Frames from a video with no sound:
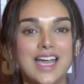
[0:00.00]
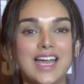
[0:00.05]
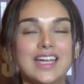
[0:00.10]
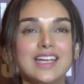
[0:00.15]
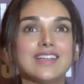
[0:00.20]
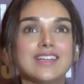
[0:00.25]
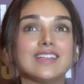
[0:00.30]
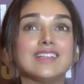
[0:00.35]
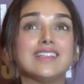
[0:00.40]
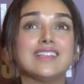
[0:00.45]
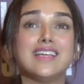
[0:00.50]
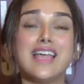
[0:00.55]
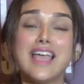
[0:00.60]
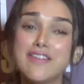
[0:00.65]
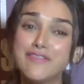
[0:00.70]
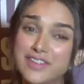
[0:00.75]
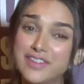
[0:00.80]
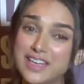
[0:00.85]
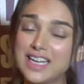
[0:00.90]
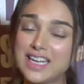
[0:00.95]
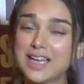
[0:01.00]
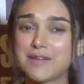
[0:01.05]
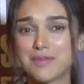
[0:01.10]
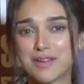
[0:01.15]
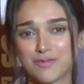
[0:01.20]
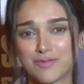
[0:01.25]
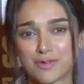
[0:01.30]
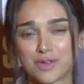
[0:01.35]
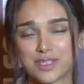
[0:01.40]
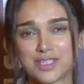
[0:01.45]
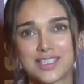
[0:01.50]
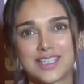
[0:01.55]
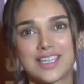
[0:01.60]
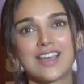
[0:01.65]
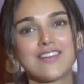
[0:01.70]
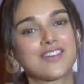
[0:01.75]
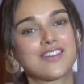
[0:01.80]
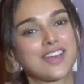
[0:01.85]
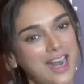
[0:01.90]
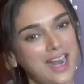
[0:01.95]
And every time I've watched
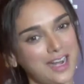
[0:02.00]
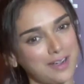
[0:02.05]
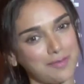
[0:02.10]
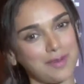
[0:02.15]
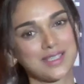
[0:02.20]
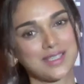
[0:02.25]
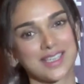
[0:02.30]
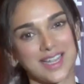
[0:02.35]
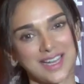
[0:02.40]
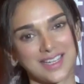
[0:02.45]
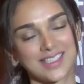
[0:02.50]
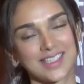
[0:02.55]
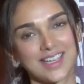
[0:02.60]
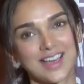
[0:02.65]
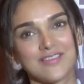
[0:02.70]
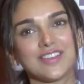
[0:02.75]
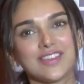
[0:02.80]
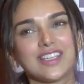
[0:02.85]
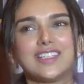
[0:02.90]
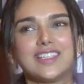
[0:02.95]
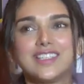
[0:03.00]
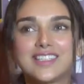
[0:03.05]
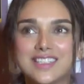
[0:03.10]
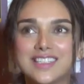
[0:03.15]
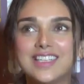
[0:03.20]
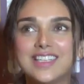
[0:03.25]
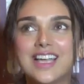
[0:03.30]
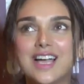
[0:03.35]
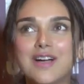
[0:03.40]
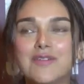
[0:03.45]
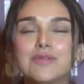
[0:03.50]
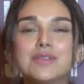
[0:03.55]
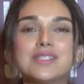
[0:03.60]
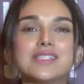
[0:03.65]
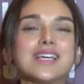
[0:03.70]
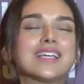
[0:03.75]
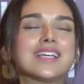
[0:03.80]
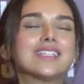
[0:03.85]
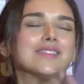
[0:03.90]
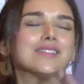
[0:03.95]
it, I've cracked my sides laughing. Literally, I
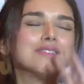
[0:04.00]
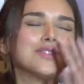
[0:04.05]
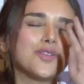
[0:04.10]
was like the